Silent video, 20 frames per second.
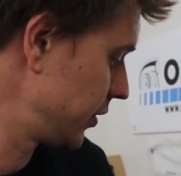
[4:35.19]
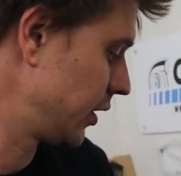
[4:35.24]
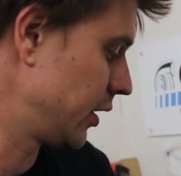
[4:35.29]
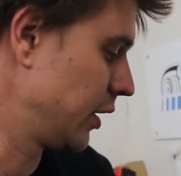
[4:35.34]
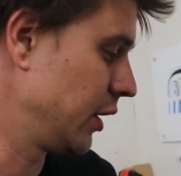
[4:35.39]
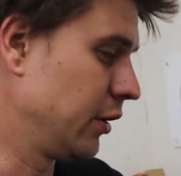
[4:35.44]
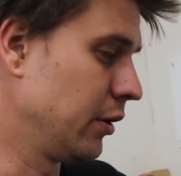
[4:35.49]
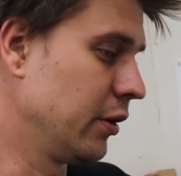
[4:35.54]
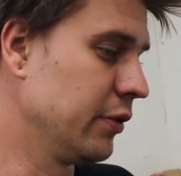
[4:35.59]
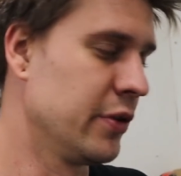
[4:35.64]
Uh,
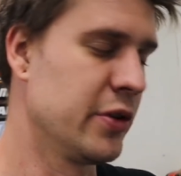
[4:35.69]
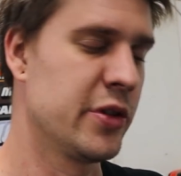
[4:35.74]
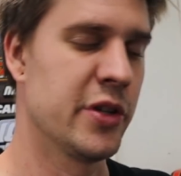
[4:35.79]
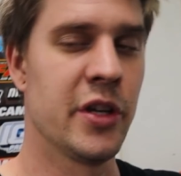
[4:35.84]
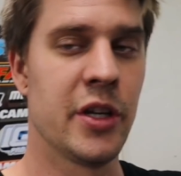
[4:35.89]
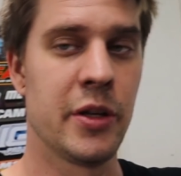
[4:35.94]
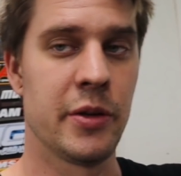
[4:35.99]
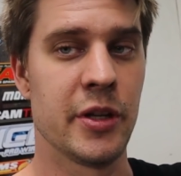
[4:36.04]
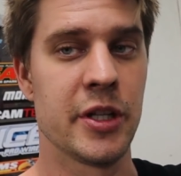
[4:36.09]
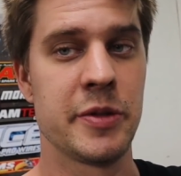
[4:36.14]

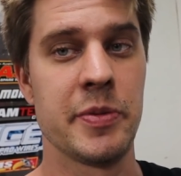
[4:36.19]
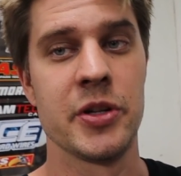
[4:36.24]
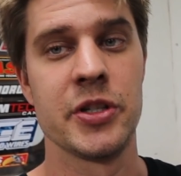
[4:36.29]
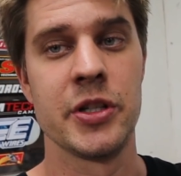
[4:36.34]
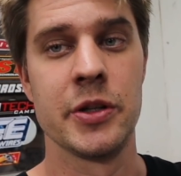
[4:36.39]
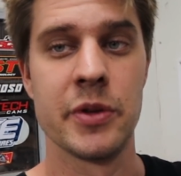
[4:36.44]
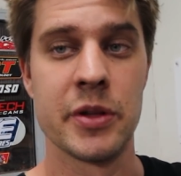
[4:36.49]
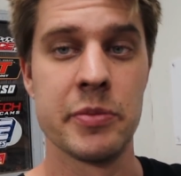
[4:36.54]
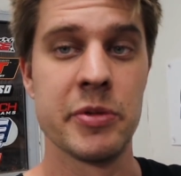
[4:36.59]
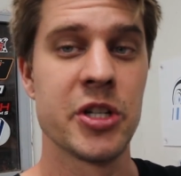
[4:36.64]
obviously,
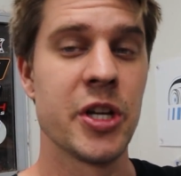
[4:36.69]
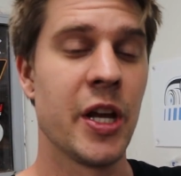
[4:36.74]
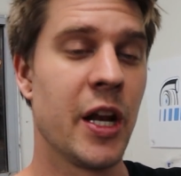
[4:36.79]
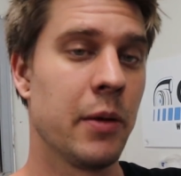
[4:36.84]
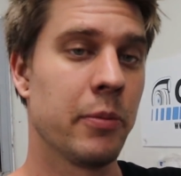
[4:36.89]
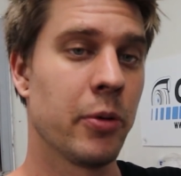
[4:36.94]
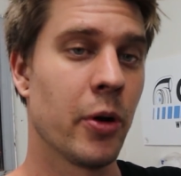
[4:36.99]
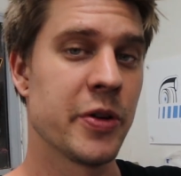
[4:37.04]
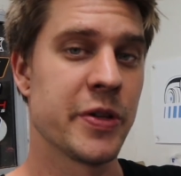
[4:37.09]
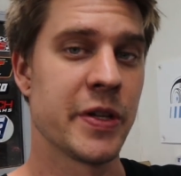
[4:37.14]
especially with the
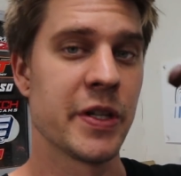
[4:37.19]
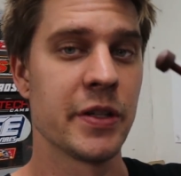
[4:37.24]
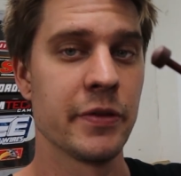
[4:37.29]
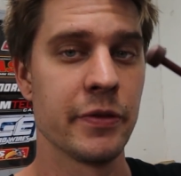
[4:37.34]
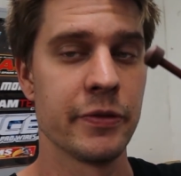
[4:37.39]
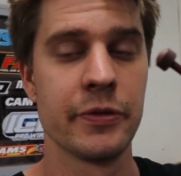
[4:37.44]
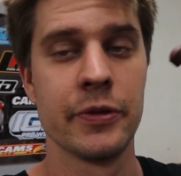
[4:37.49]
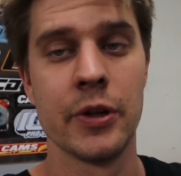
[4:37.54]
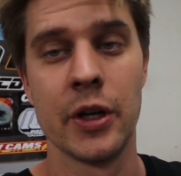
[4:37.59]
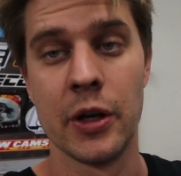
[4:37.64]
machining process
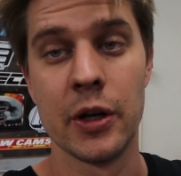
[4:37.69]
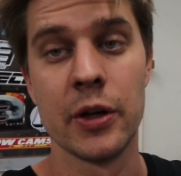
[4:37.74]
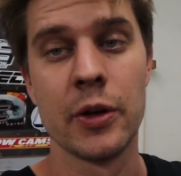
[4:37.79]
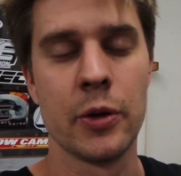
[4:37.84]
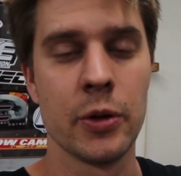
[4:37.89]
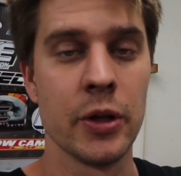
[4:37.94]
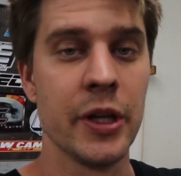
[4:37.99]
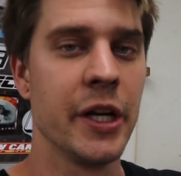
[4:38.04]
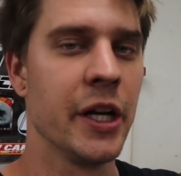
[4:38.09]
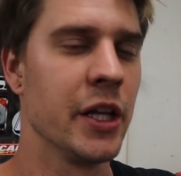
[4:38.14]
of
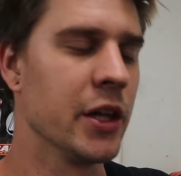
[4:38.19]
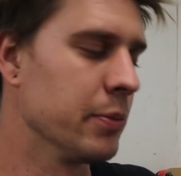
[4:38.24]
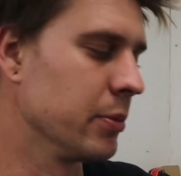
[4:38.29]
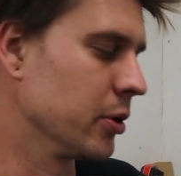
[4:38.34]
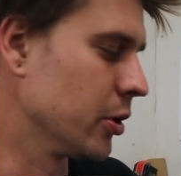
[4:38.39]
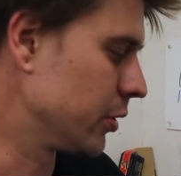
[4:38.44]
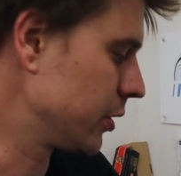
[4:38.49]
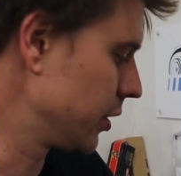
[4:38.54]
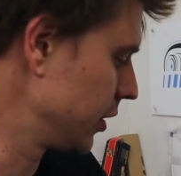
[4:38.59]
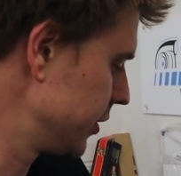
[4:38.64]
cleaning the
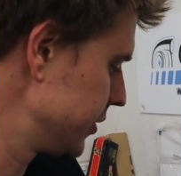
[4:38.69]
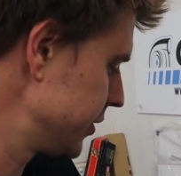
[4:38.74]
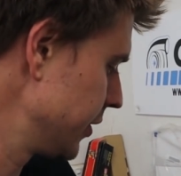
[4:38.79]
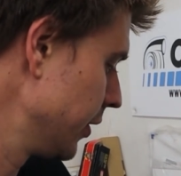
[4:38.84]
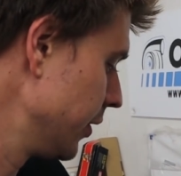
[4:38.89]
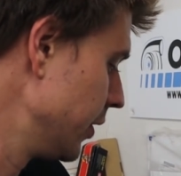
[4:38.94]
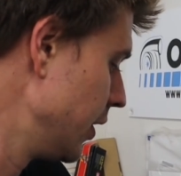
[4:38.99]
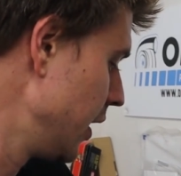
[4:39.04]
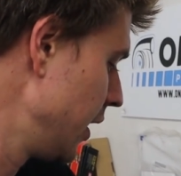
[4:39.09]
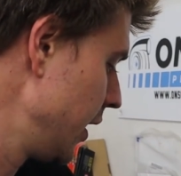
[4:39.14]
block.
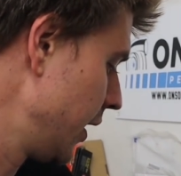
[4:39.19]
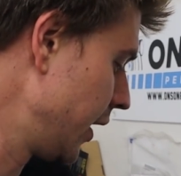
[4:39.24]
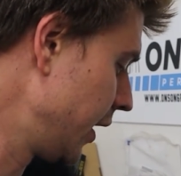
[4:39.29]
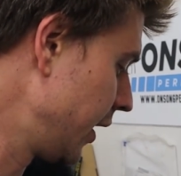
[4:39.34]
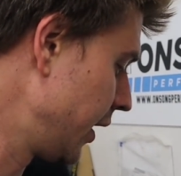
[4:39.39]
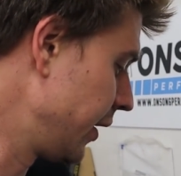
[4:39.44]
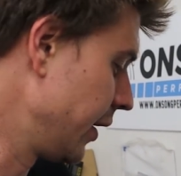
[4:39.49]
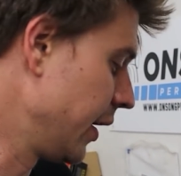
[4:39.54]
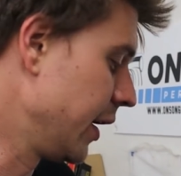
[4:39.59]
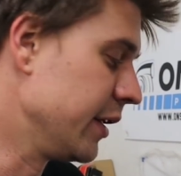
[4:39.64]
So,
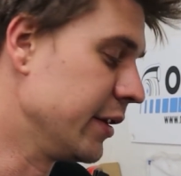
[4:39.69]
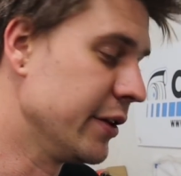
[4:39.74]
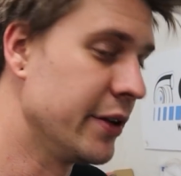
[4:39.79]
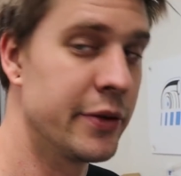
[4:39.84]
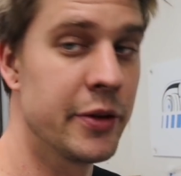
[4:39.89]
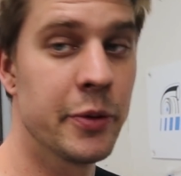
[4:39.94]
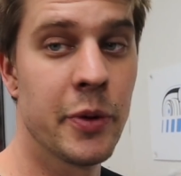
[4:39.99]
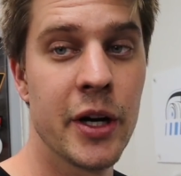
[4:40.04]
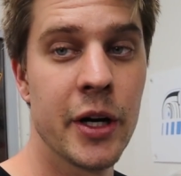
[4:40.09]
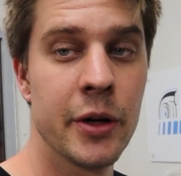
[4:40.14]
uh, and
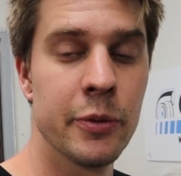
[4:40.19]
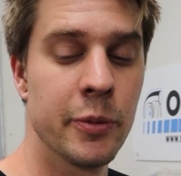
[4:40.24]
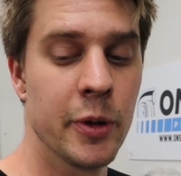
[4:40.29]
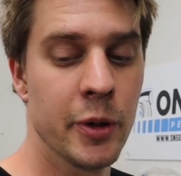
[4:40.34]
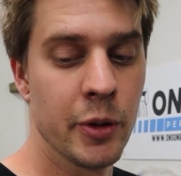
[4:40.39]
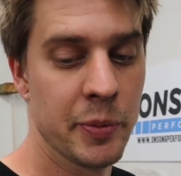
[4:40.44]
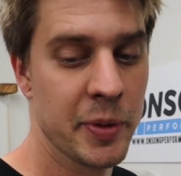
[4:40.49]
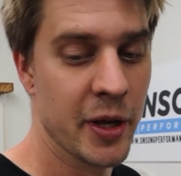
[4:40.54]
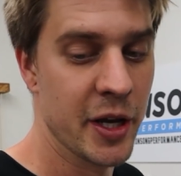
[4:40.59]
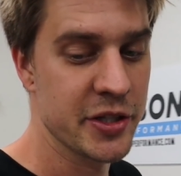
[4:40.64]
the one
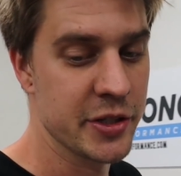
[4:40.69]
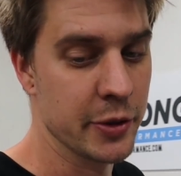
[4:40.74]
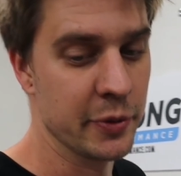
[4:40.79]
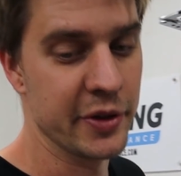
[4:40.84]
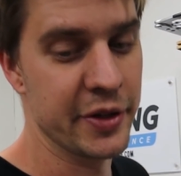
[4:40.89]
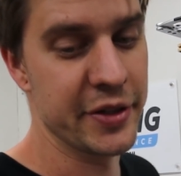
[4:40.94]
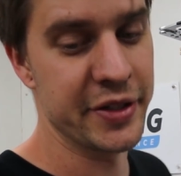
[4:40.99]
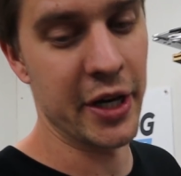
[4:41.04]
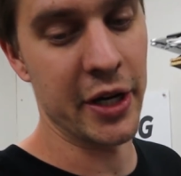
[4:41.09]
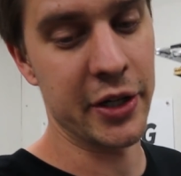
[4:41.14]
we replaced it
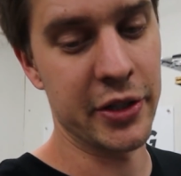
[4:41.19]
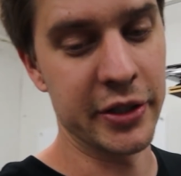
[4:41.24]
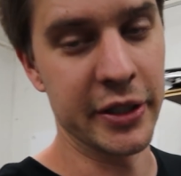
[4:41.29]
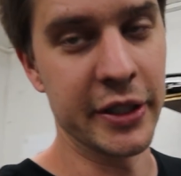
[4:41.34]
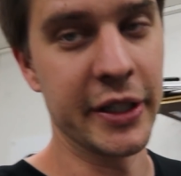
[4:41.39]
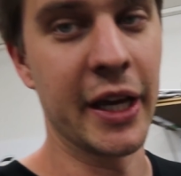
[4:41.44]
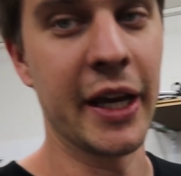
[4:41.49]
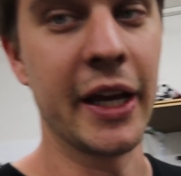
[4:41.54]
with is actually